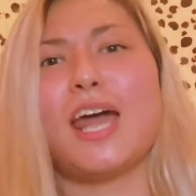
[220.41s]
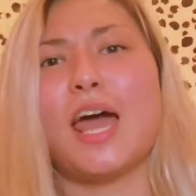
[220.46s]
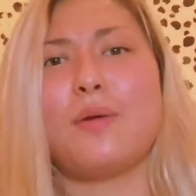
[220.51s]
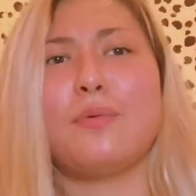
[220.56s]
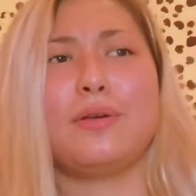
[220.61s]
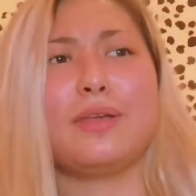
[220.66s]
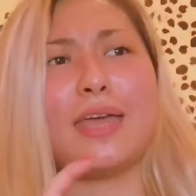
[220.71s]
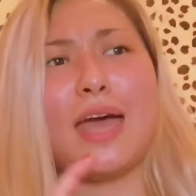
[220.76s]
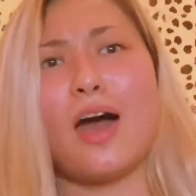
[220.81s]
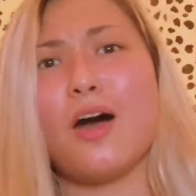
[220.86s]
I
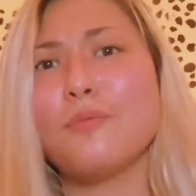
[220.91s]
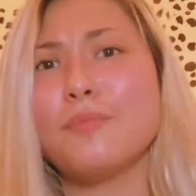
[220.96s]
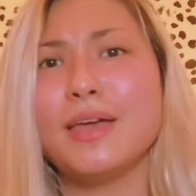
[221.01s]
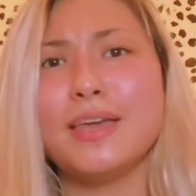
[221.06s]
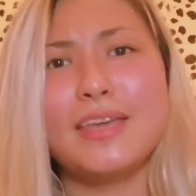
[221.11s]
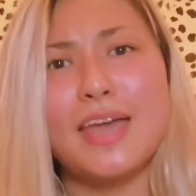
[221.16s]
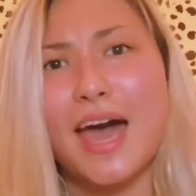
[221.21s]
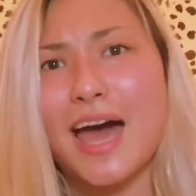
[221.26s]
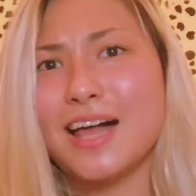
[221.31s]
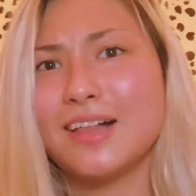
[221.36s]
would count my
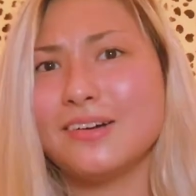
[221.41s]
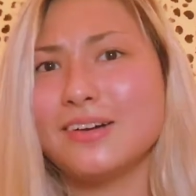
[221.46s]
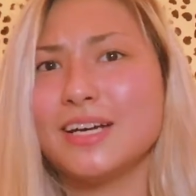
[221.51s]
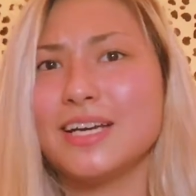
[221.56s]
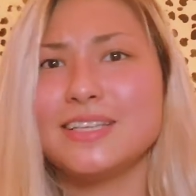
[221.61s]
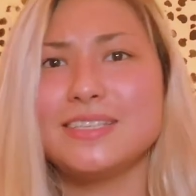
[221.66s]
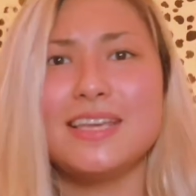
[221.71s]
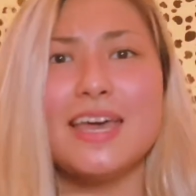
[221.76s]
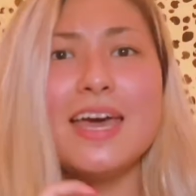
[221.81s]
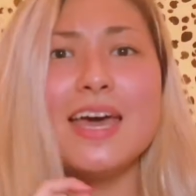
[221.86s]

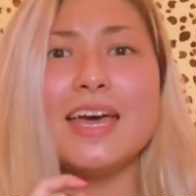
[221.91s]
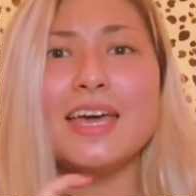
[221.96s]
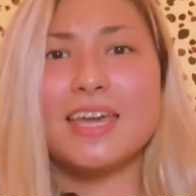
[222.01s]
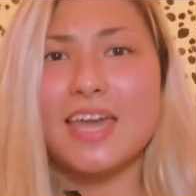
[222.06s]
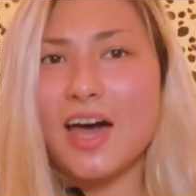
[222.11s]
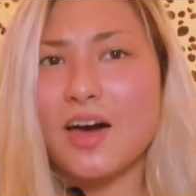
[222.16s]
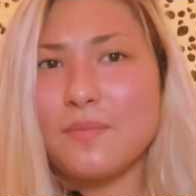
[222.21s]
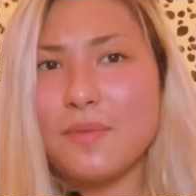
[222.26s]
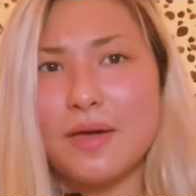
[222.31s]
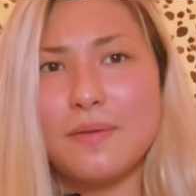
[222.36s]
calories,
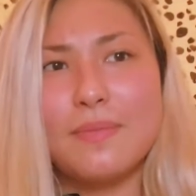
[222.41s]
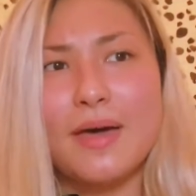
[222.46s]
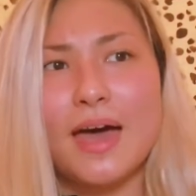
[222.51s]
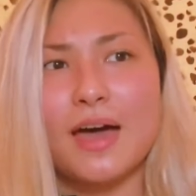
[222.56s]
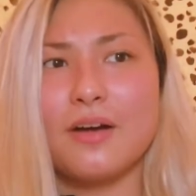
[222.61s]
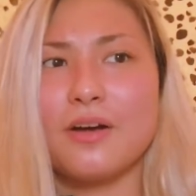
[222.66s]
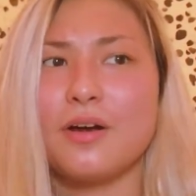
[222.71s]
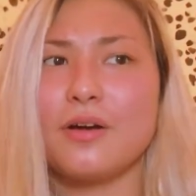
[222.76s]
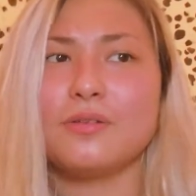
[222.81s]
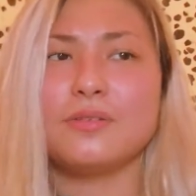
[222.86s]
count my
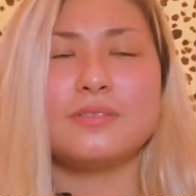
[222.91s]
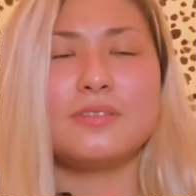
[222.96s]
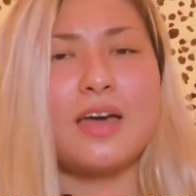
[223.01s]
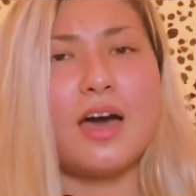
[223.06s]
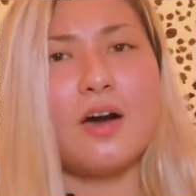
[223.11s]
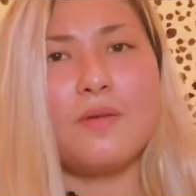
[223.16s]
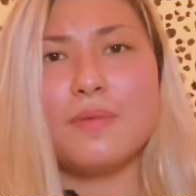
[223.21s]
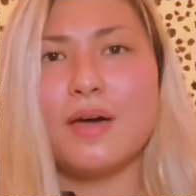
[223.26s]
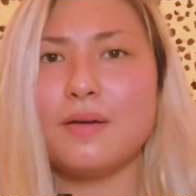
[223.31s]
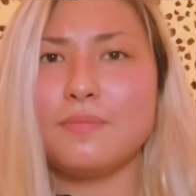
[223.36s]
macros,
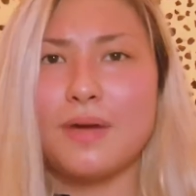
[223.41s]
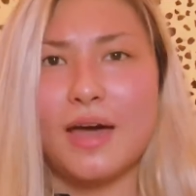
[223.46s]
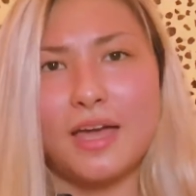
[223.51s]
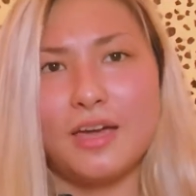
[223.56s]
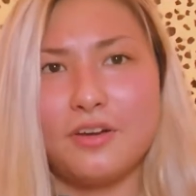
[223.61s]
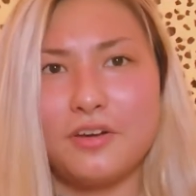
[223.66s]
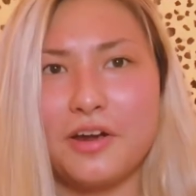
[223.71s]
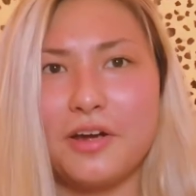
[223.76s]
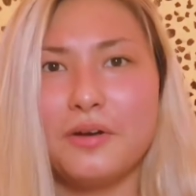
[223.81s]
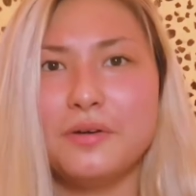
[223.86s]
count my
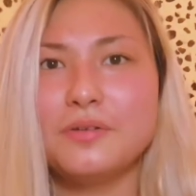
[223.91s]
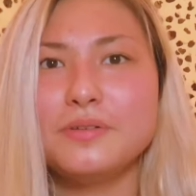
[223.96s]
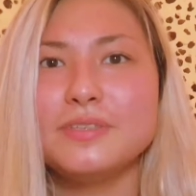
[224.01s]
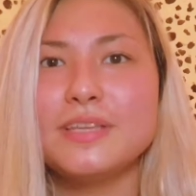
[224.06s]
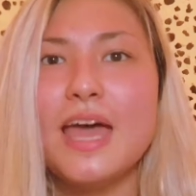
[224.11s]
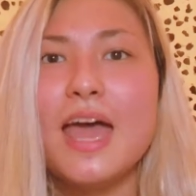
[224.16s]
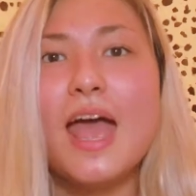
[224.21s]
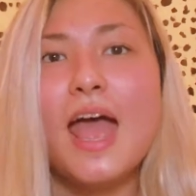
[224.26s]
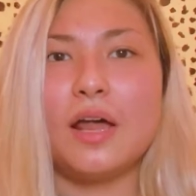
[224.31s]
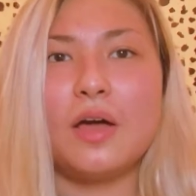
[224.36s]
micros.
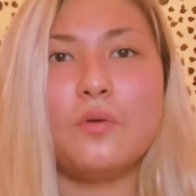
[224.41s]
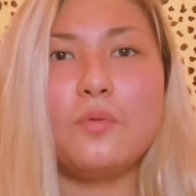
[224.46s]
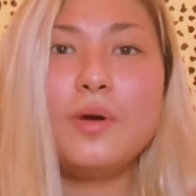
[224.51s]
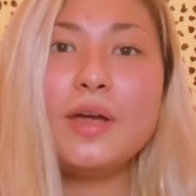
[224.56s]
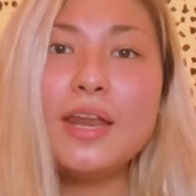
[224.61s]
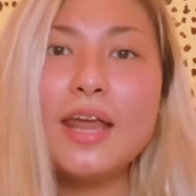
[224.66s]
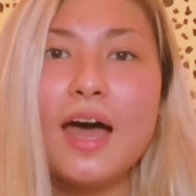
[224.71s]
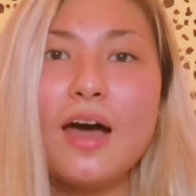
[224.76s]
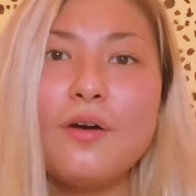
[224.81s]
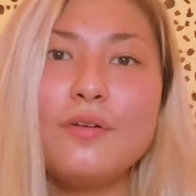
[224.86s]
I went
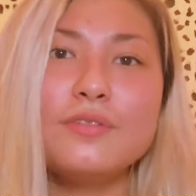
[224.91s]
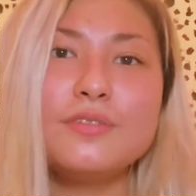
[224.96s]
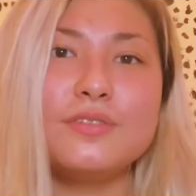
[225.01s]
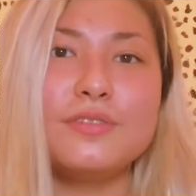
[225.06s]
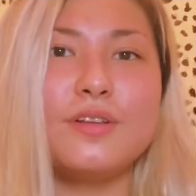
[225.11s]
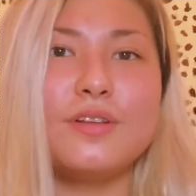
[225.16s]
out